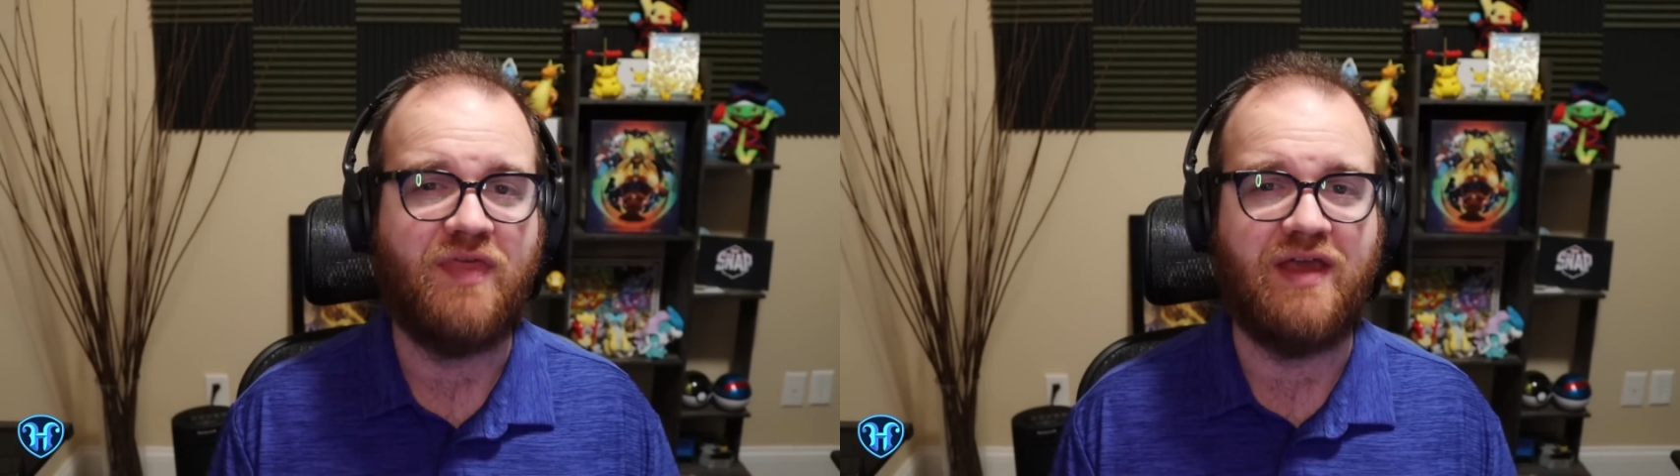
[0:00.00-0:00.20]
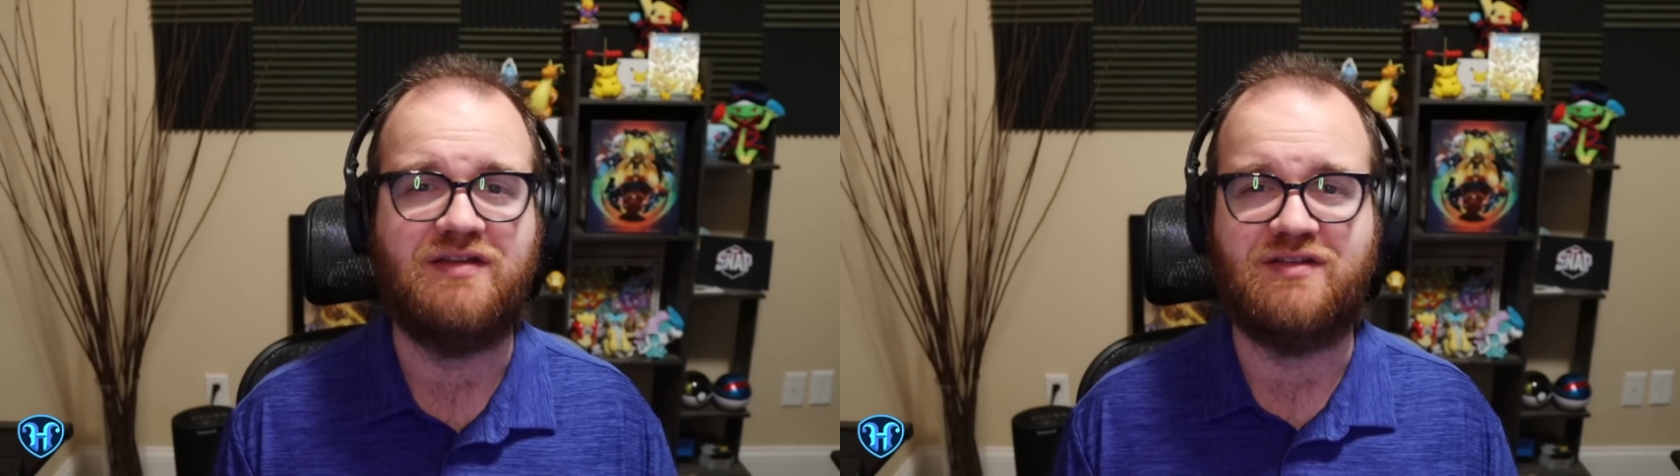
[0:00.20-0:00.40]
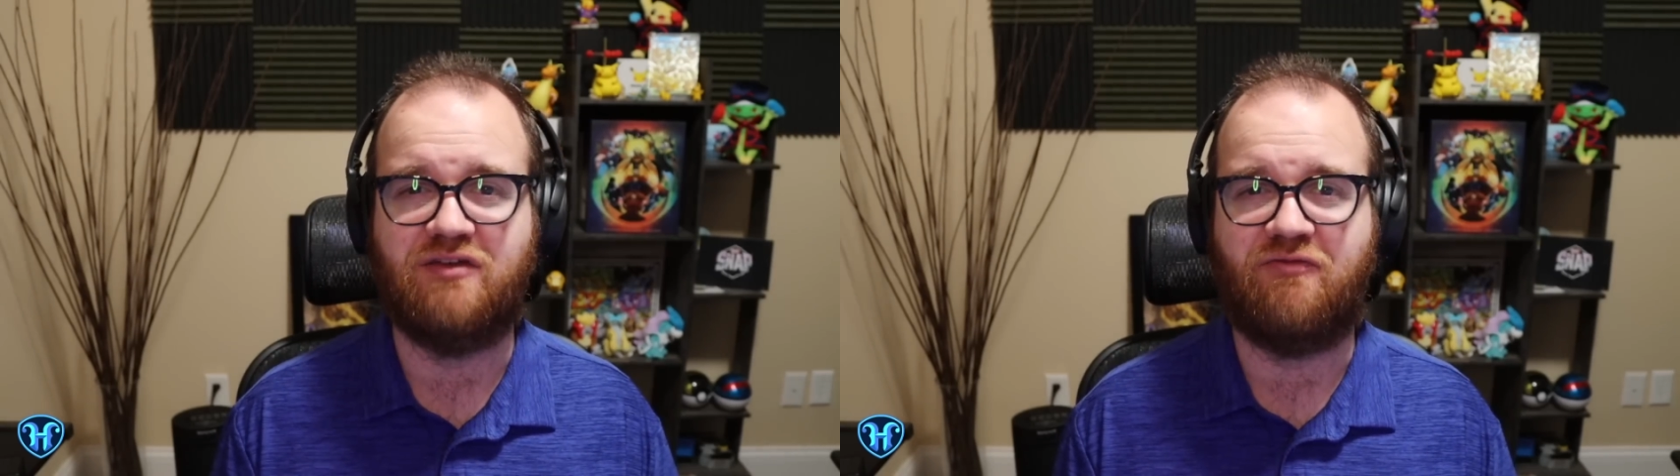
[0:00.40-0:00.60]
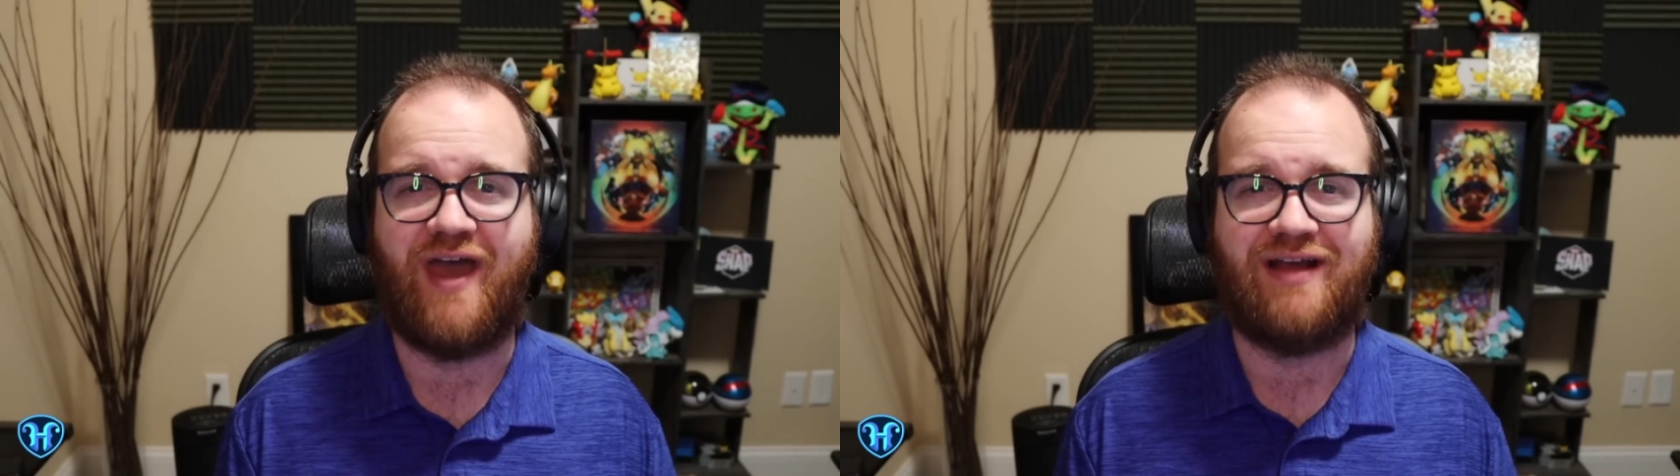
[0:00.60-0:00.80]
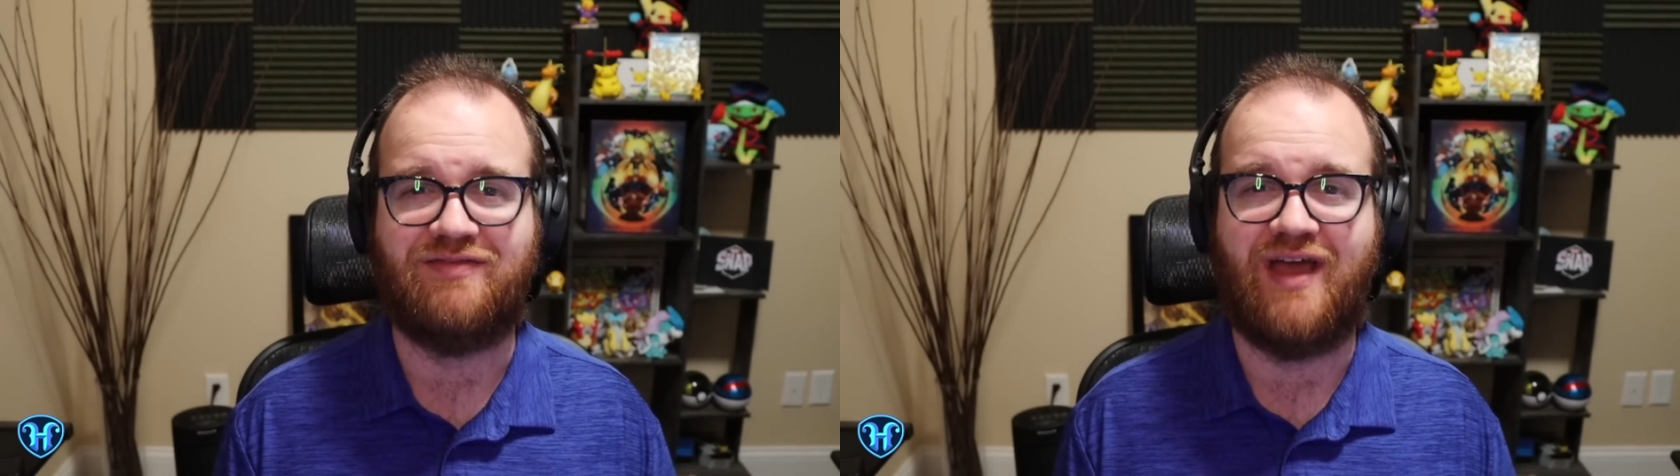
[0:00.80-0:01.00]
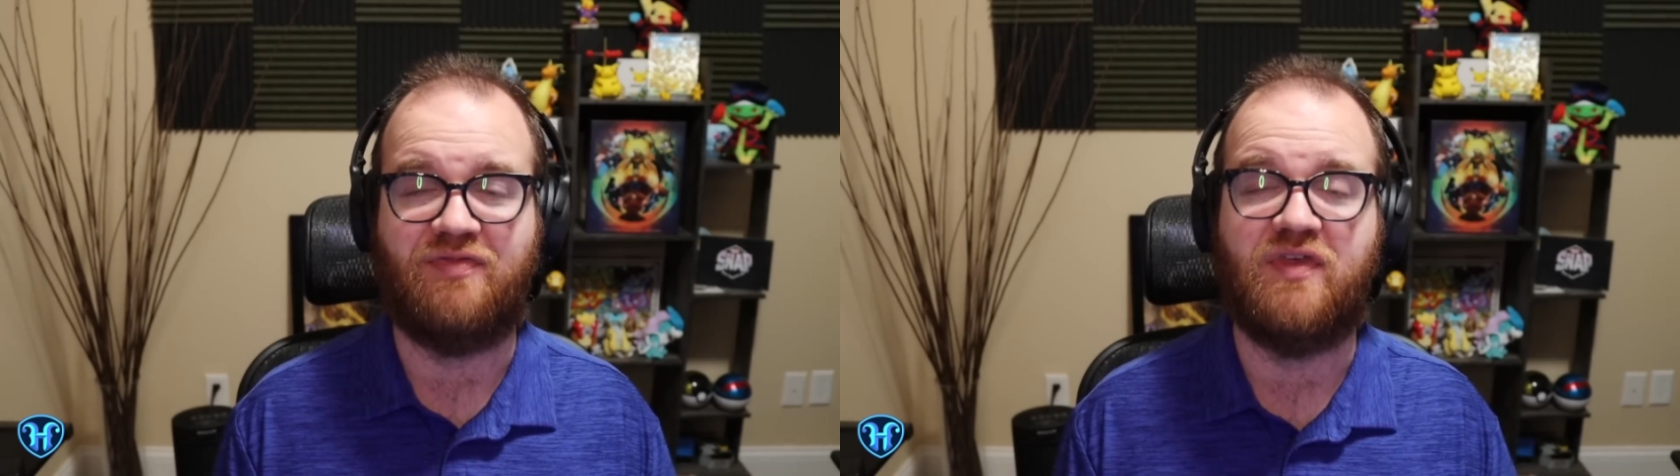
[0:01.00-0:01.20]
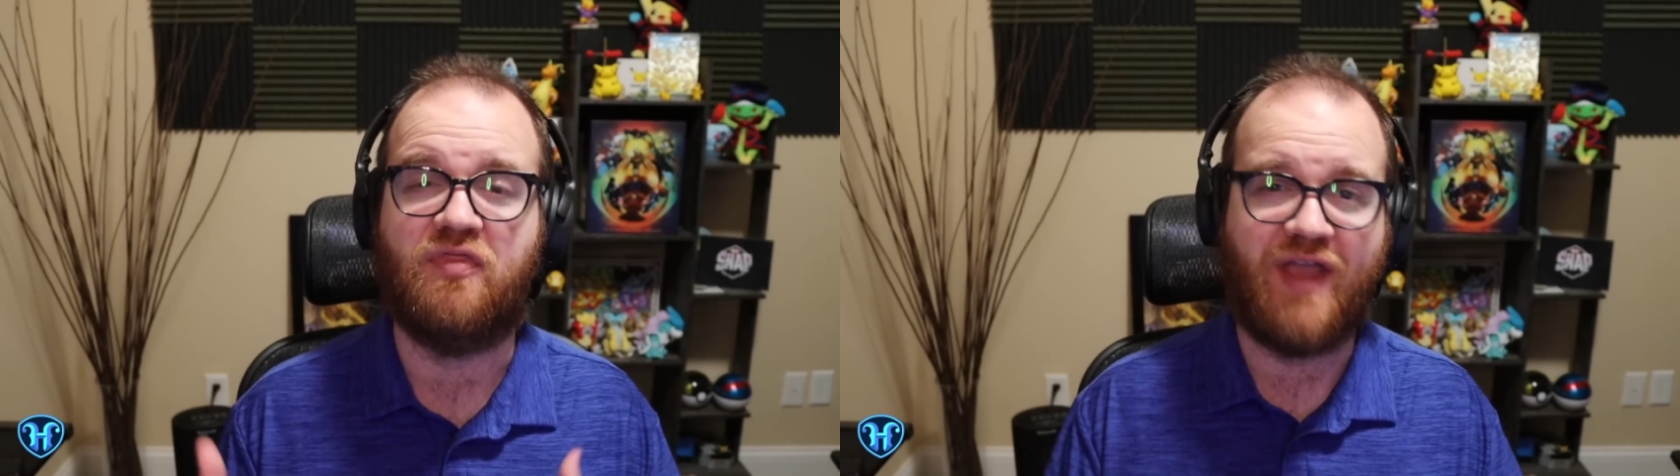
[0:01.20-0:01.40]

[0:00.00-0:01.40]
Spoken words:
thanks to the fact that the